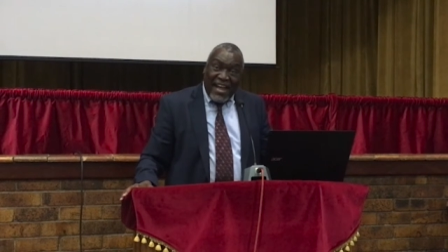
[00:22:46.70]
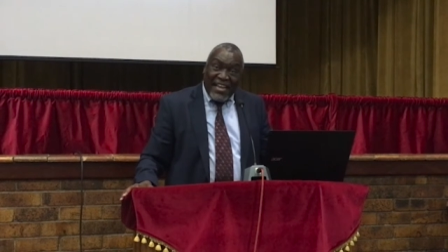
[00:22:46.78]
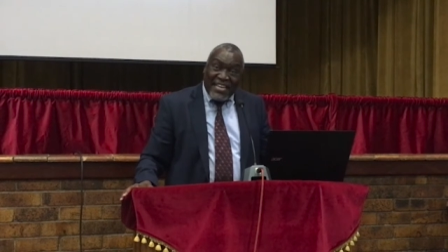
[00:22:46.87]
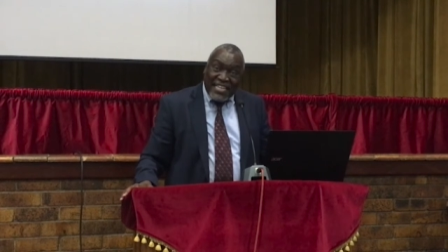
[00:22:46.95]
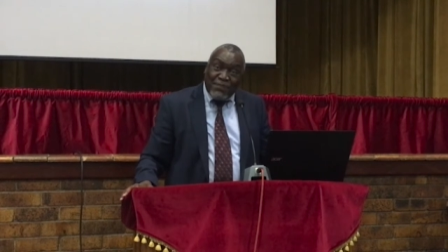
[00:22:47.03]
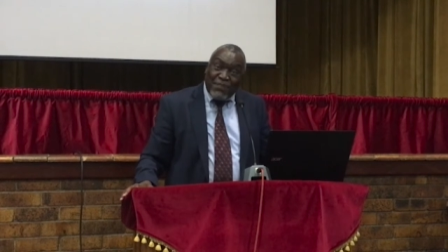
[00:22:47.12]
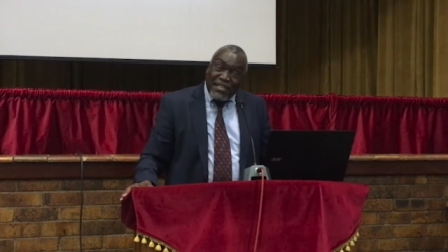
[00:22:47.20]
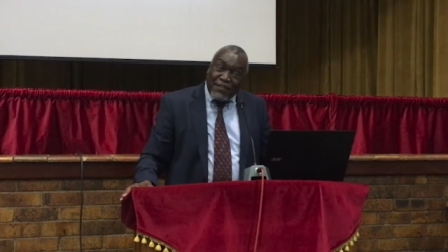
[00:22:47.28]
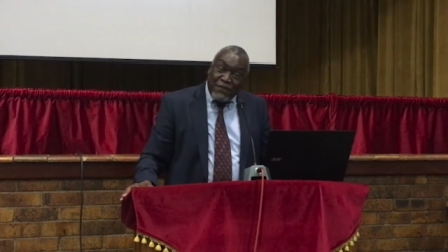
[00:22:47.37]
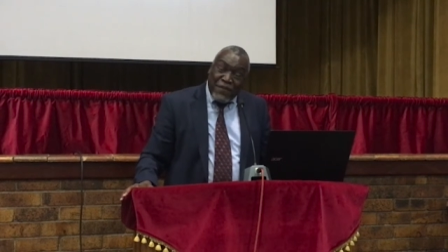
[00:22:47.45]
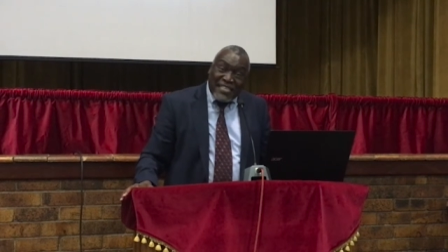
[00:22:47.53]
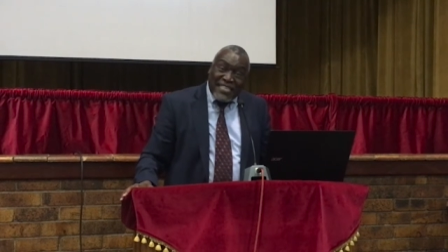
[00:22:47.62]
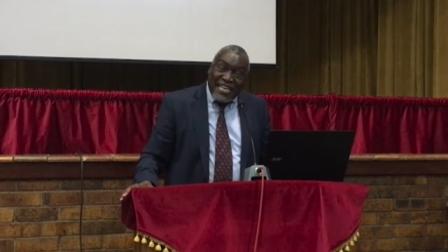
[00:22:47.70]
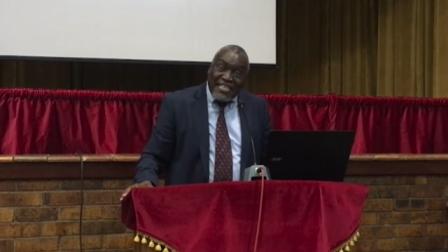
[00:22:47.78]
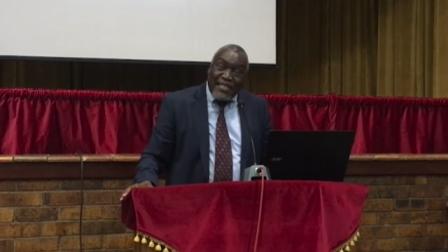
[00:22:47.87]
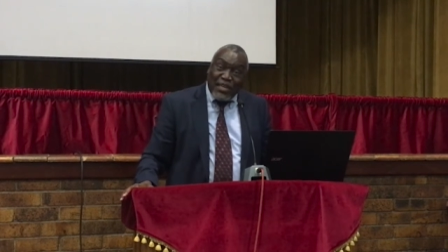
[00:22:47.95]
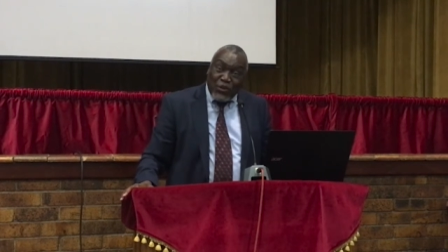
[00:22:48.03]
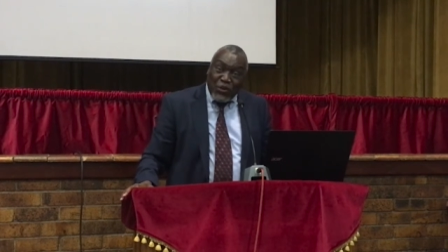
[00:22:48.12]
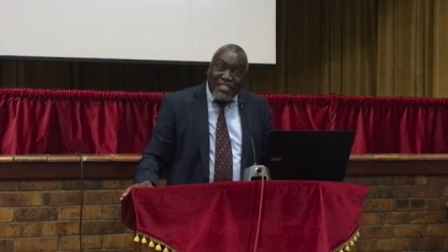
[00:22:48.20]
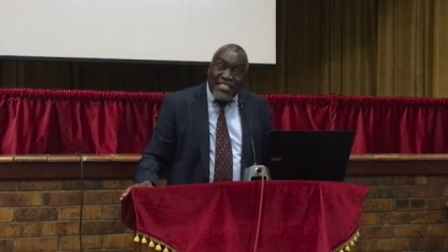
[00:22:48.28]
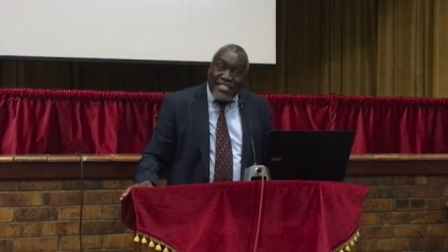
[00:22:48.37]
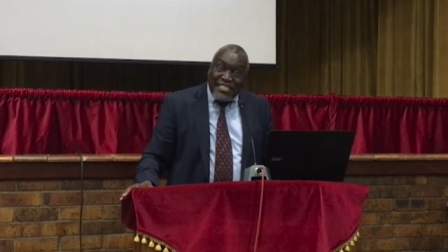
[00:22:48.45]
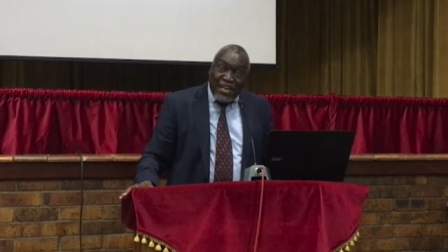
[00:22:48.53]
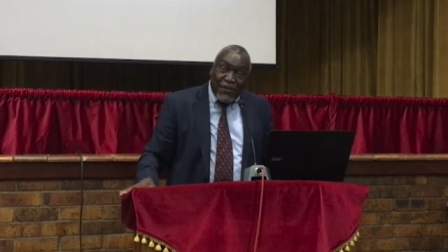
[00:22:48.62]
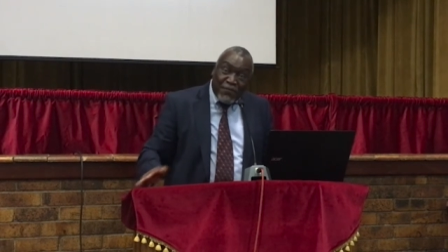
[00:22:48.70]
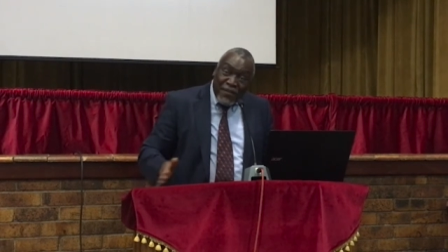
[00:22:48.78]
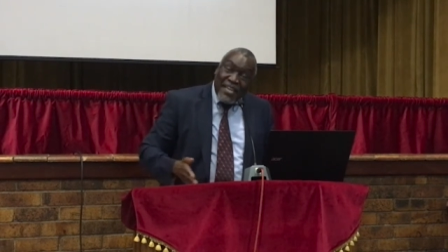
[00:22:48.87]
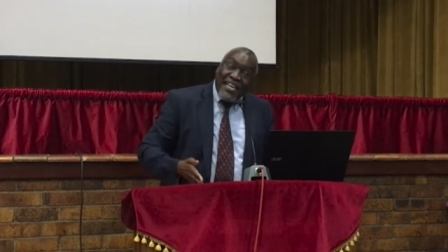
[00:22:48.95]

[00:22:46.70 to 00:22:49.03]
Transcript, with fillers: I guess, by the fact that the cross itself